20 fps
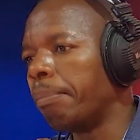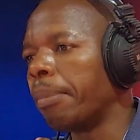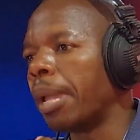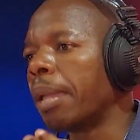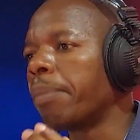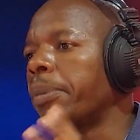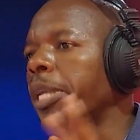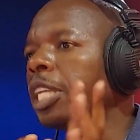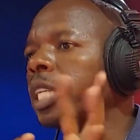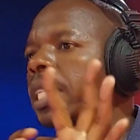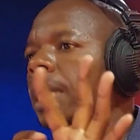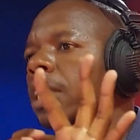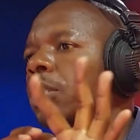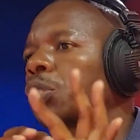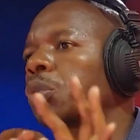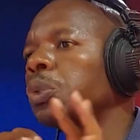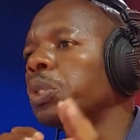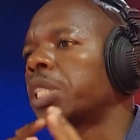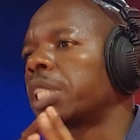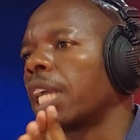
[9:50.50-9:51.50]
Maybe
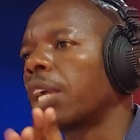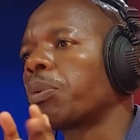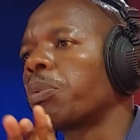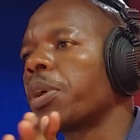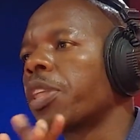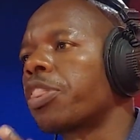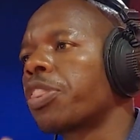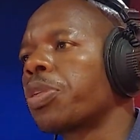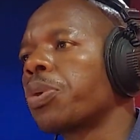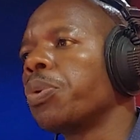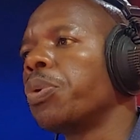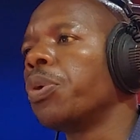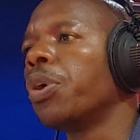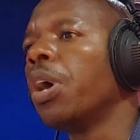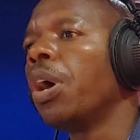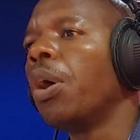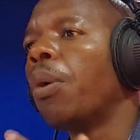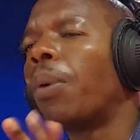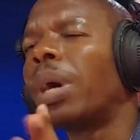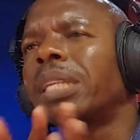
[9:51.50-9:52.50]
just to check with you,
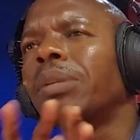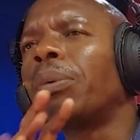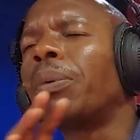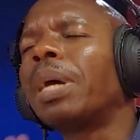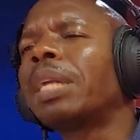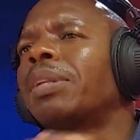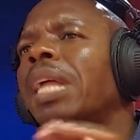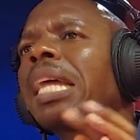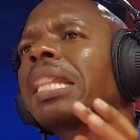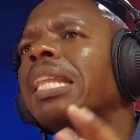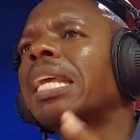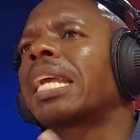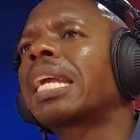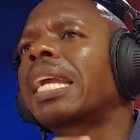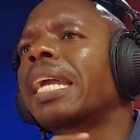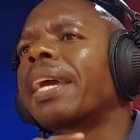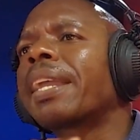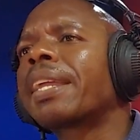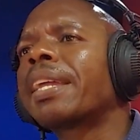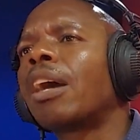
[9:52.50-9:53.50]
what are the
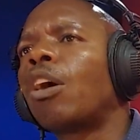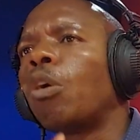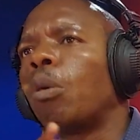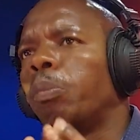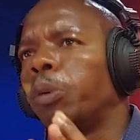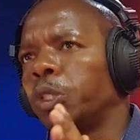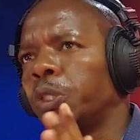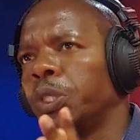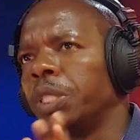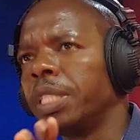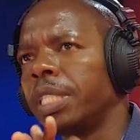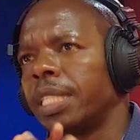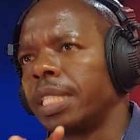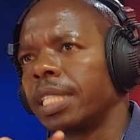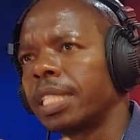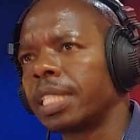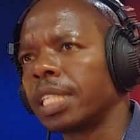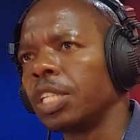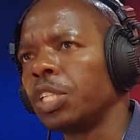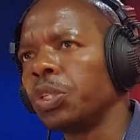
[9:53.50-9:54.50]
career
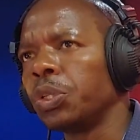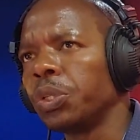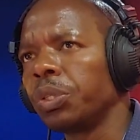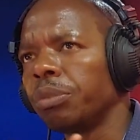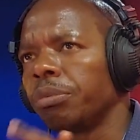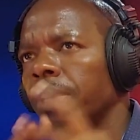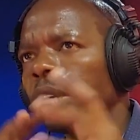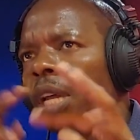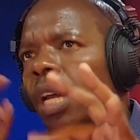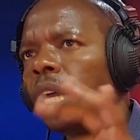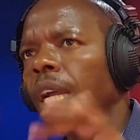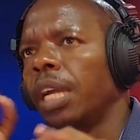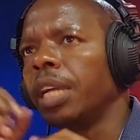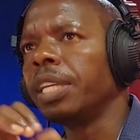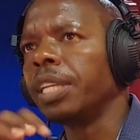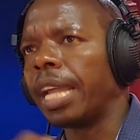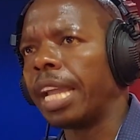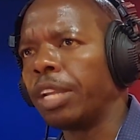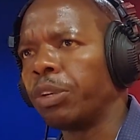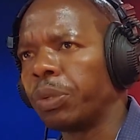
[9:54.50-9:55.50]
opportunities in
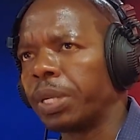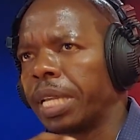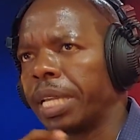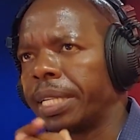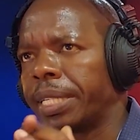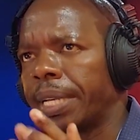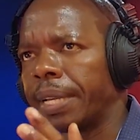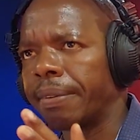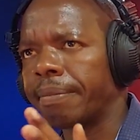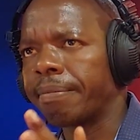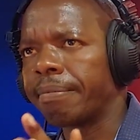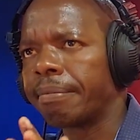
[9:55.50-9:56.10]
education?